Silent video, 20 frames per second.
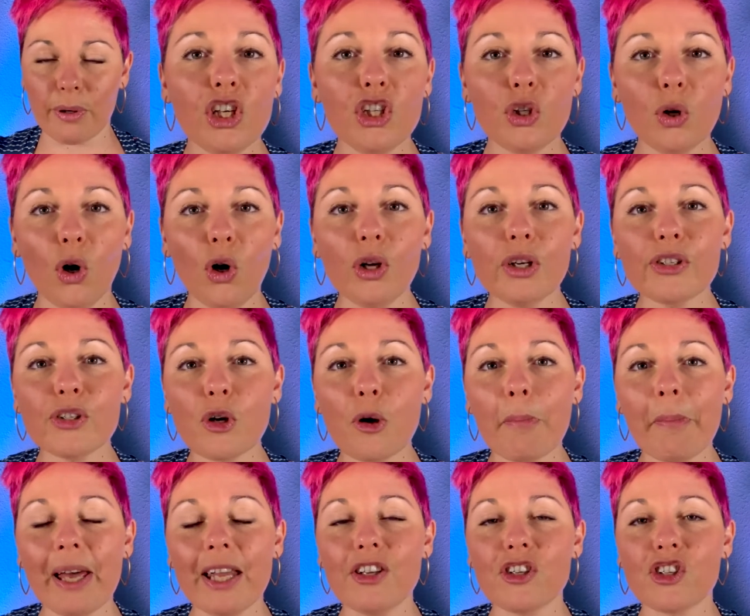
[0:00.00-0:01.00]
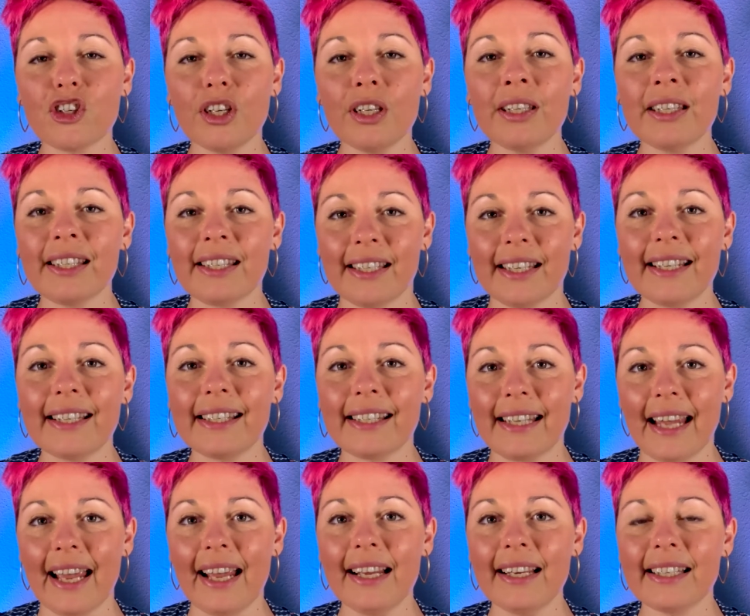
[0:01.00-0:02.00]
You also mentioned 6
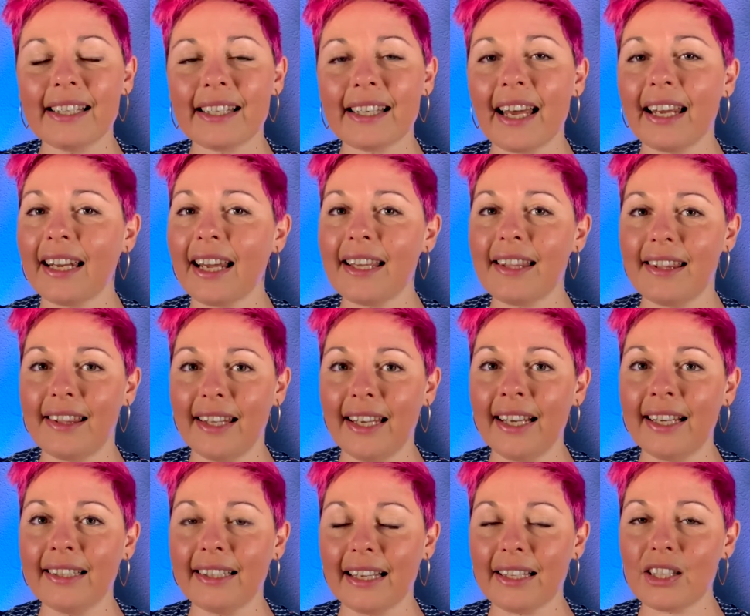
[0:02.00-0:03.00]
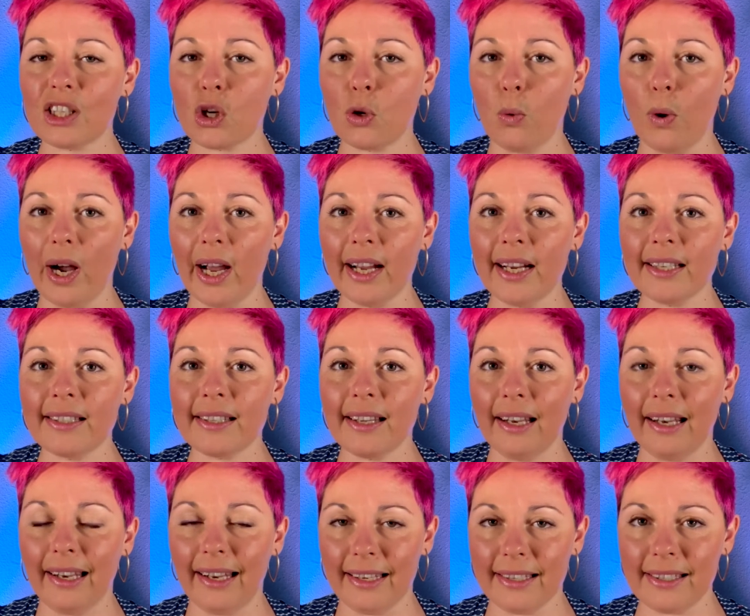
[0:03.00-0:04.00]
dates, and I think that's quite
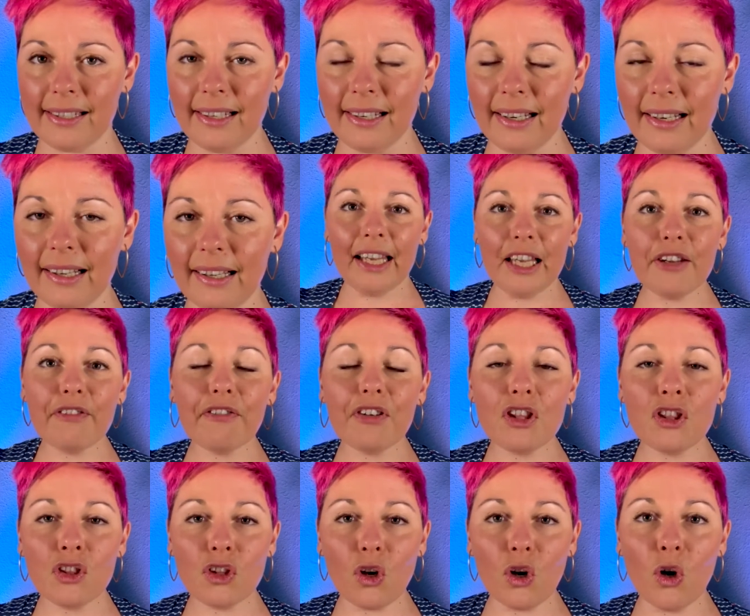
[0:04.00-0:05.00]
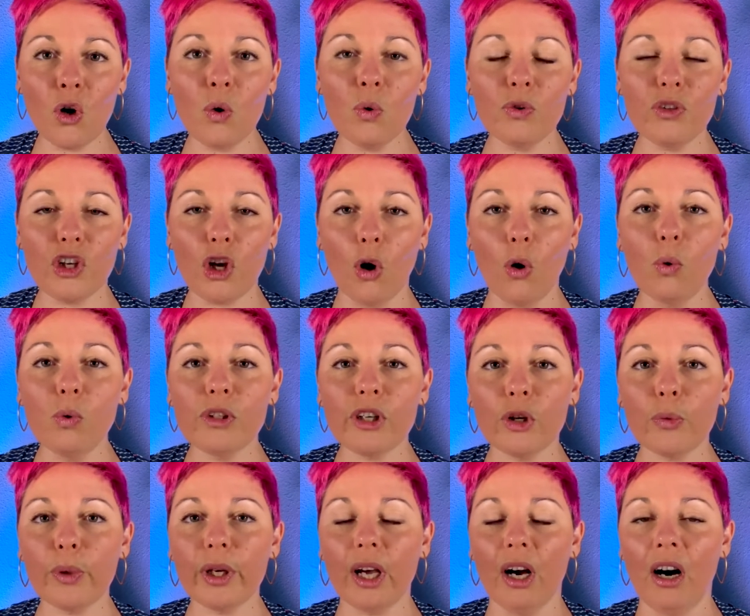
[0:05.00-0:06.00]
little, even though the older
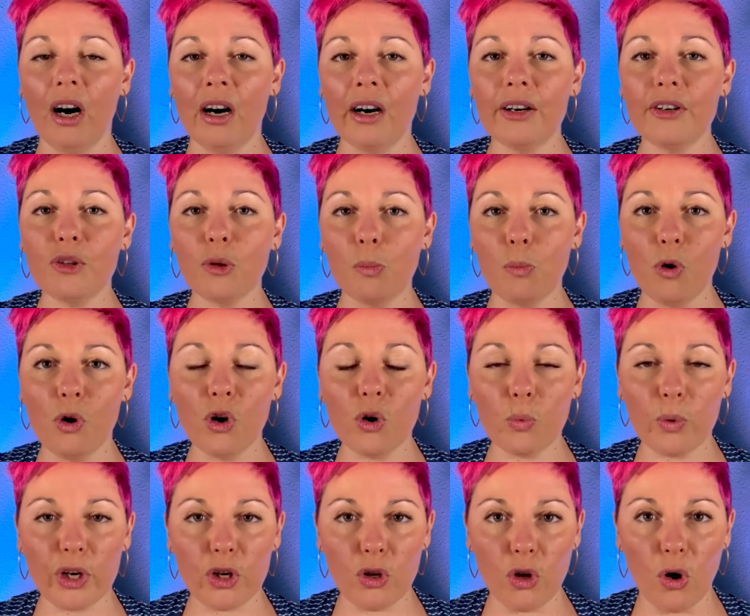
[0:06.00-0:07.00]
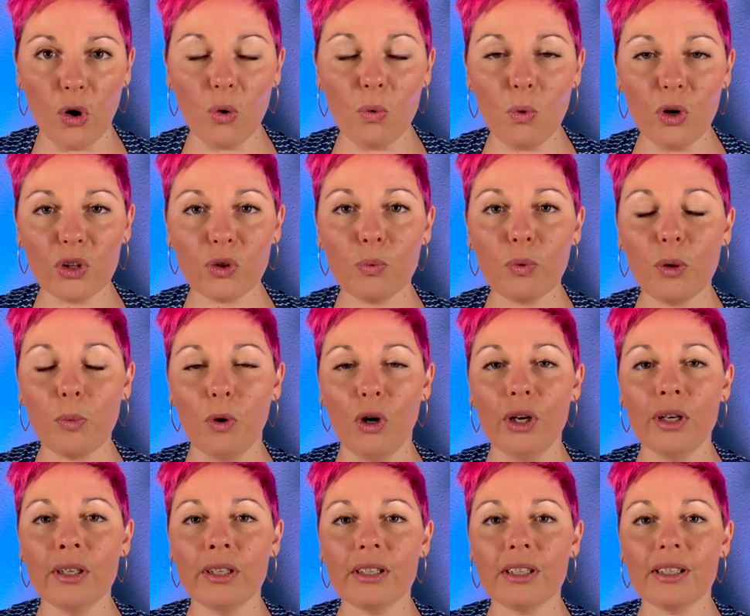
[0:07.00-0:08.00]
we are, the more we know what we
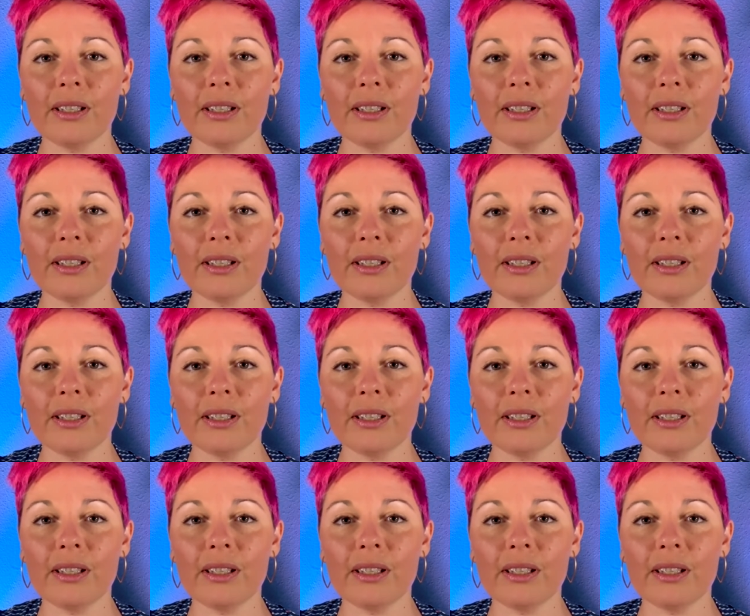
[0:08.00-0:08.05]
want.